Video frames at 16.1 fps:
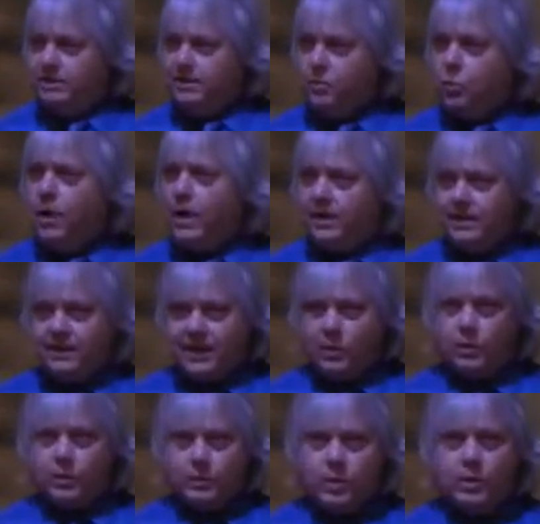What
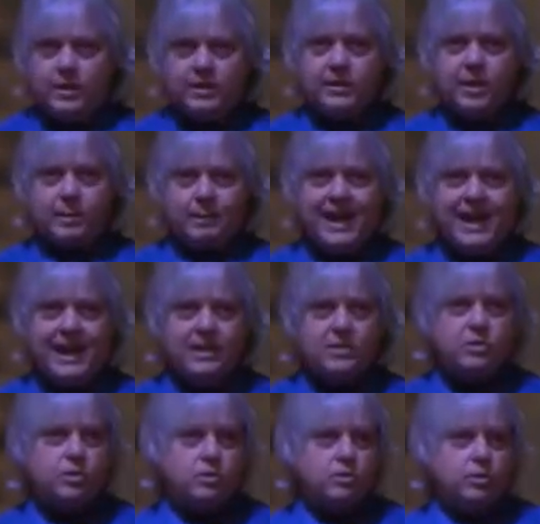they were putting their
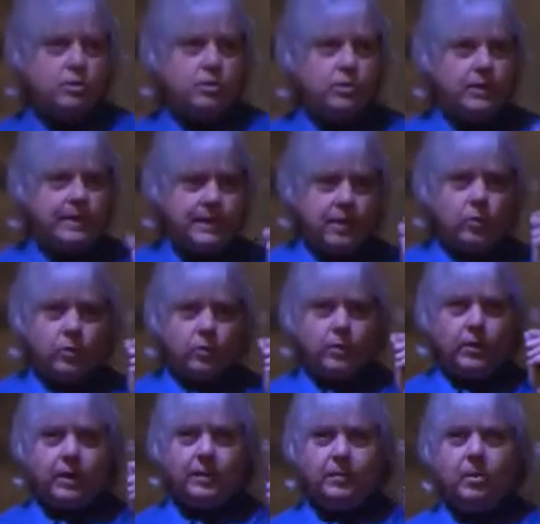pants through, and they were
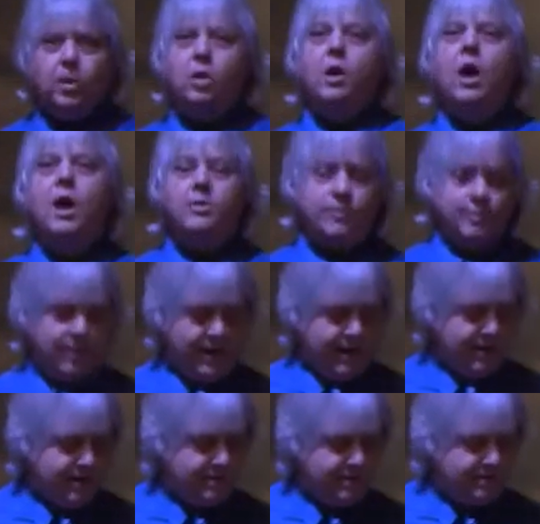wearing cloth
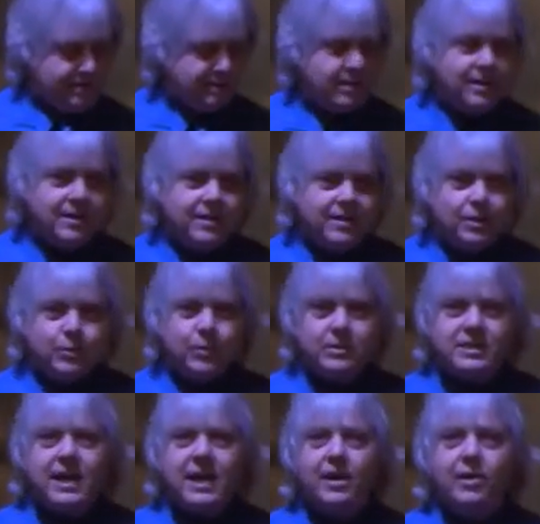pants,
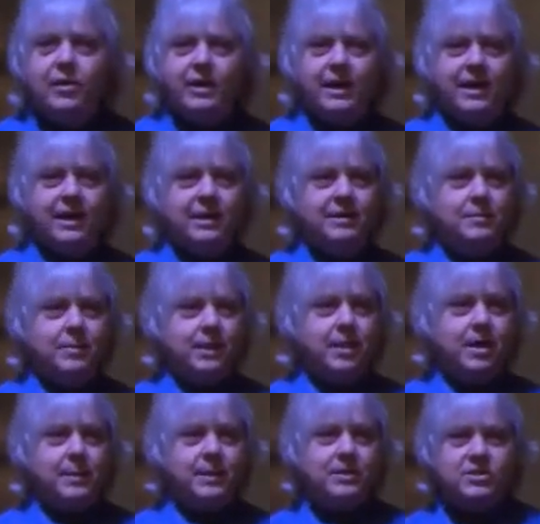were tearing and
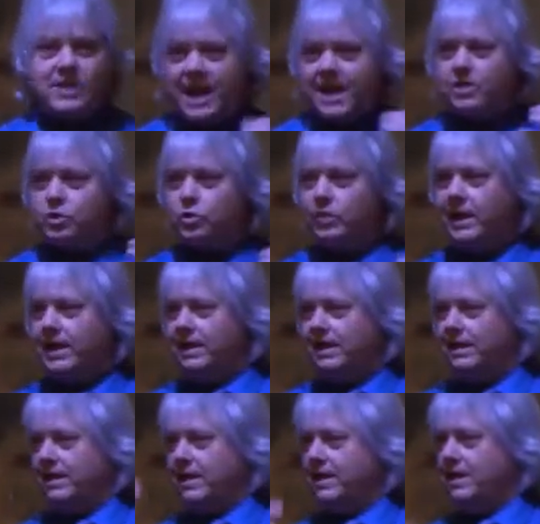becoming
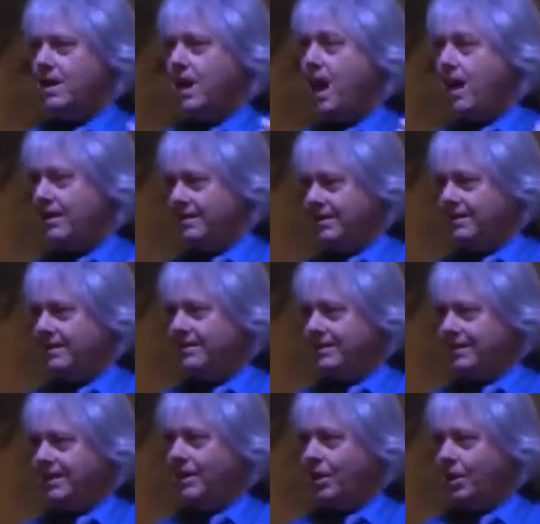saturated and not,
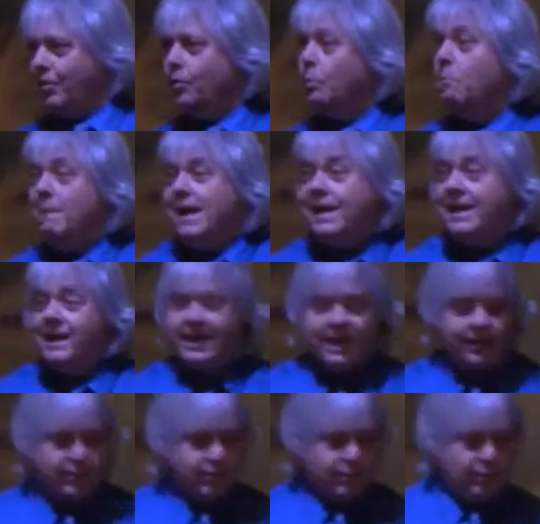making
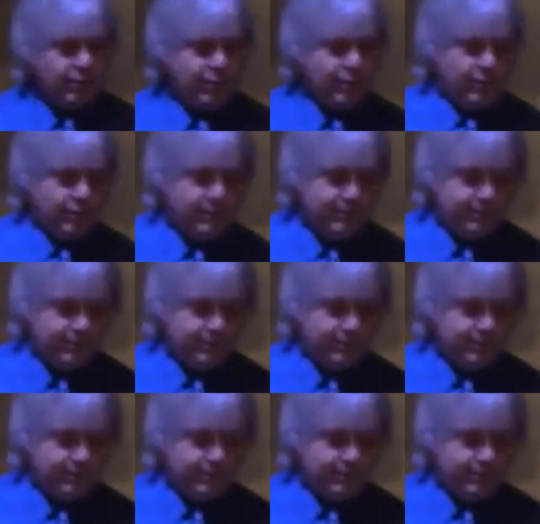it through.